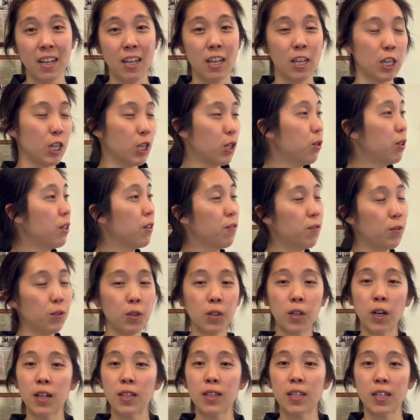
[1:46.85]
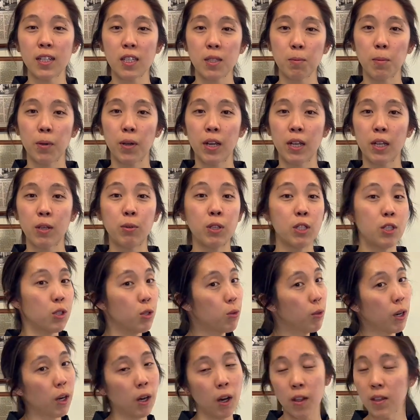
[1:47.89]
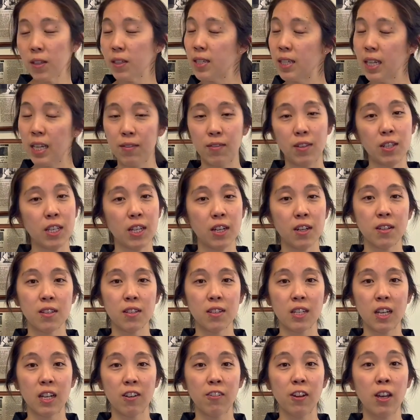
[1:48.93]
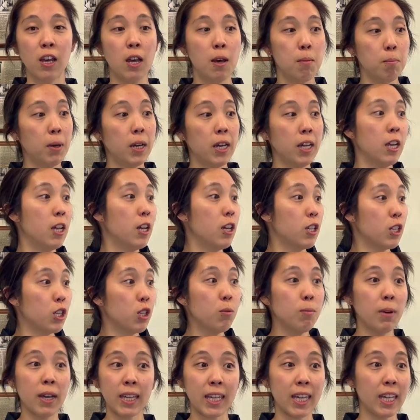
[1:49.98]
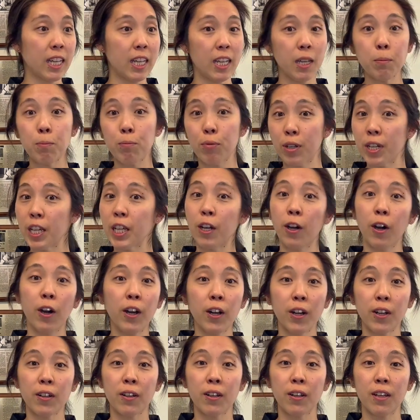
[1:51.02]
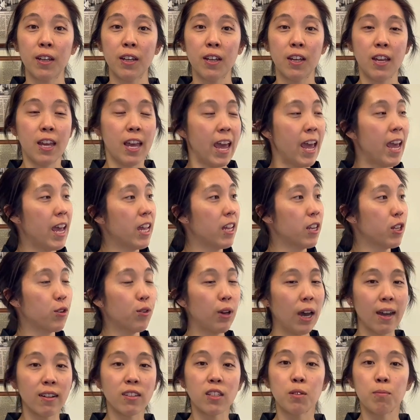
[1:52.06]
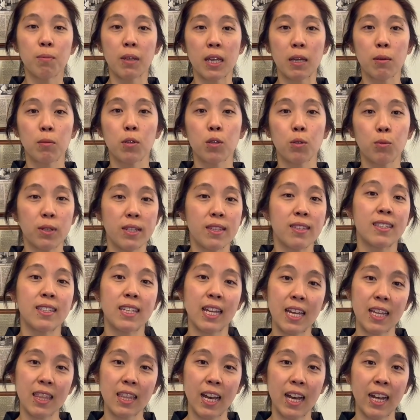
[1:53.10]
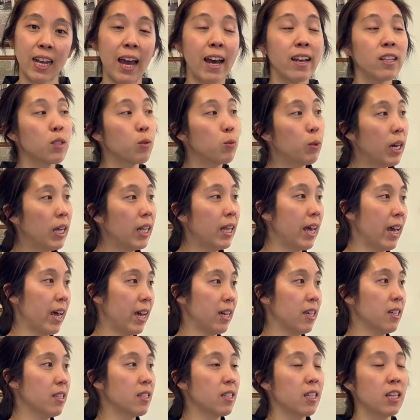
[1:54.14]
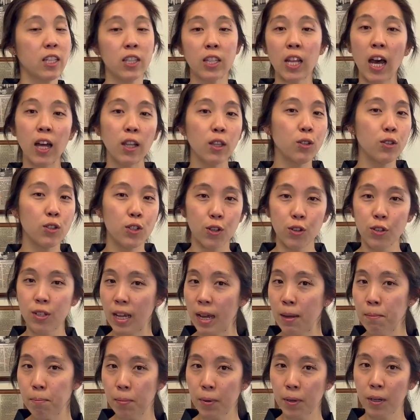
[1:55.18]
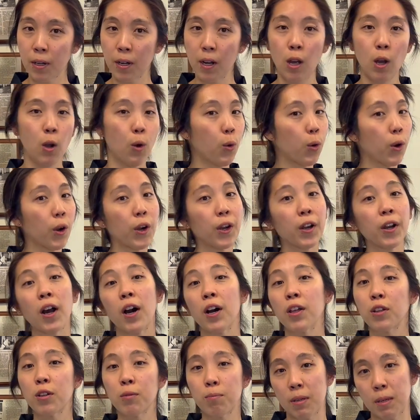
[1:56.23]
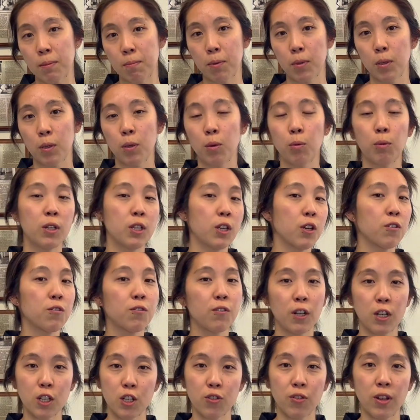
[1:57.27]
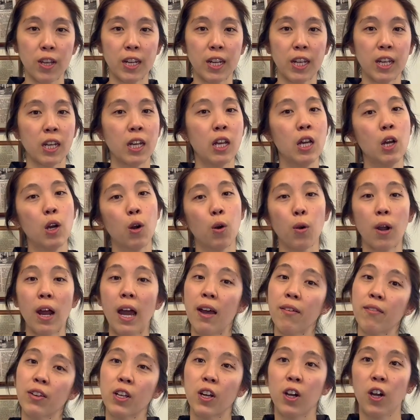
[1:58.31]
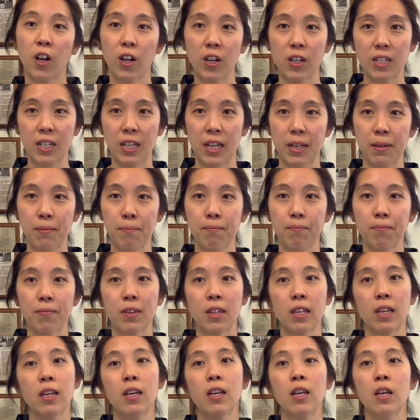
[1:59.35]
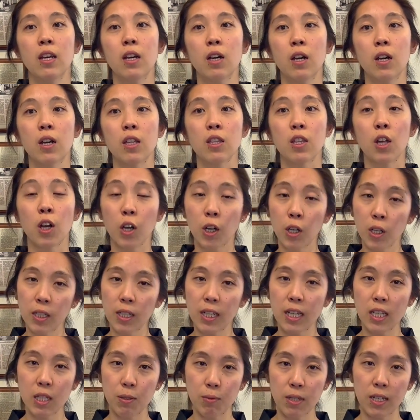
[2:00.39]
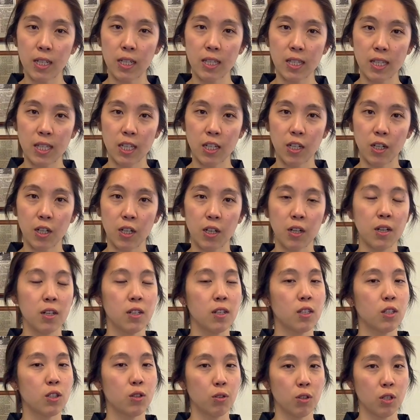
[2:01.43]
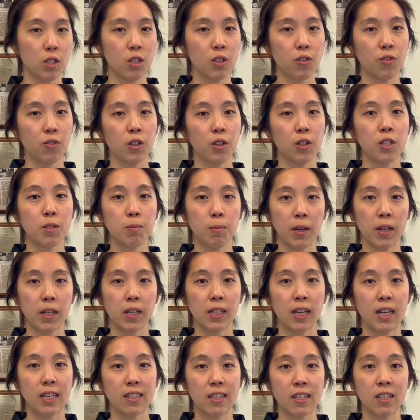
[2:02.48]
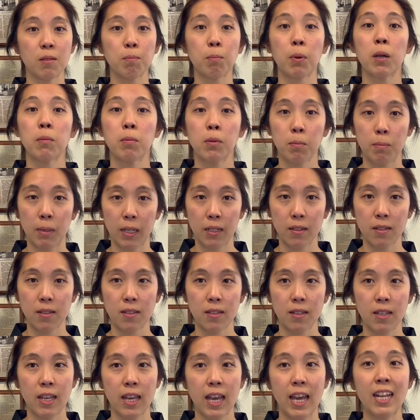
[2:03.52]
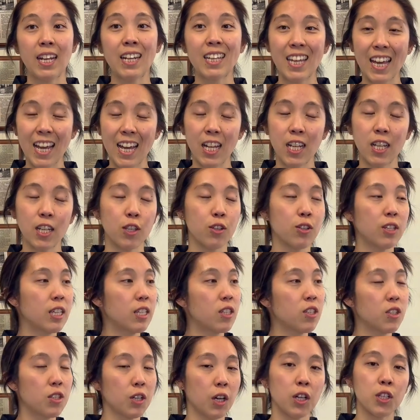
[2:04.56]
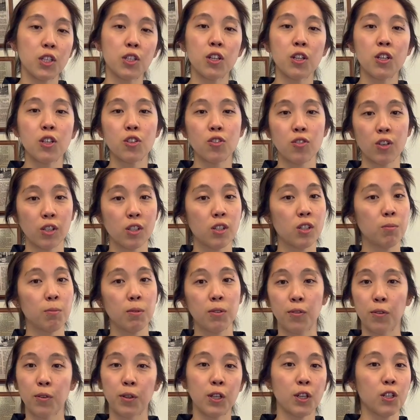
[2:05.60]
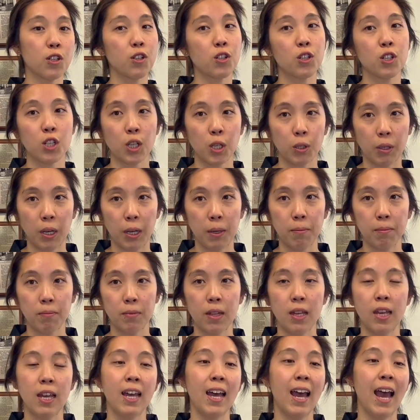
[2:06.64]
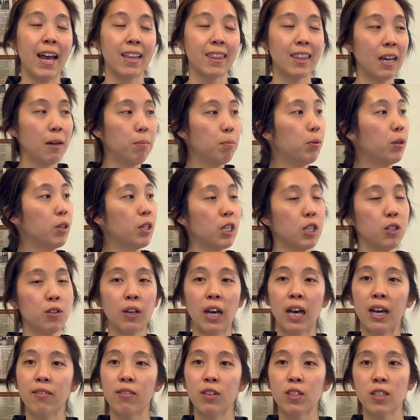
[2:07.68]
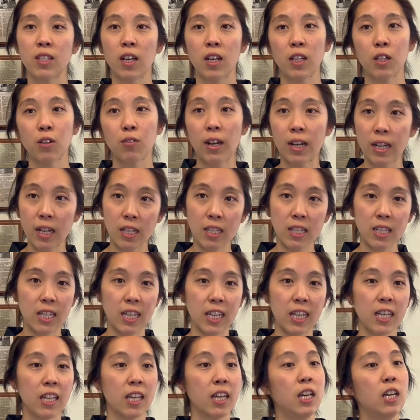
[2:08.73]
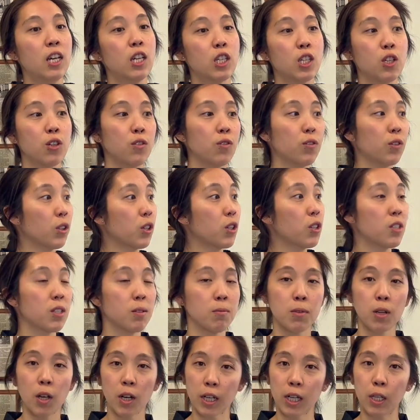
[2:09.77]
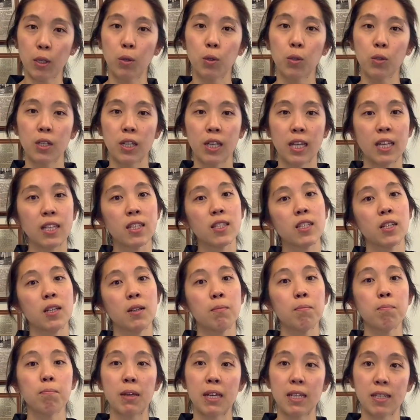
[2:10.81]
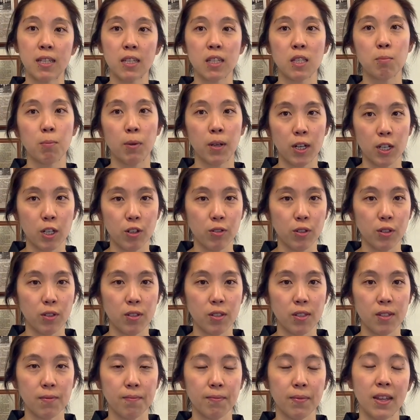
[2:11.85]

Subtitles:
In full contact sparring, we do wear all the safety gear and stuff, but you might get hit pretty hard. And you have to be able to withstand that, as well as not lose your temper or hurt other people when you're frustrated or having a hard time. The earliest we consider students a sparring class is purple belts. And again, you need to talk to your instructor before you just show up. At that point, you have a solid roundhouse kick, you've learned some target holding and some basic sparring drills.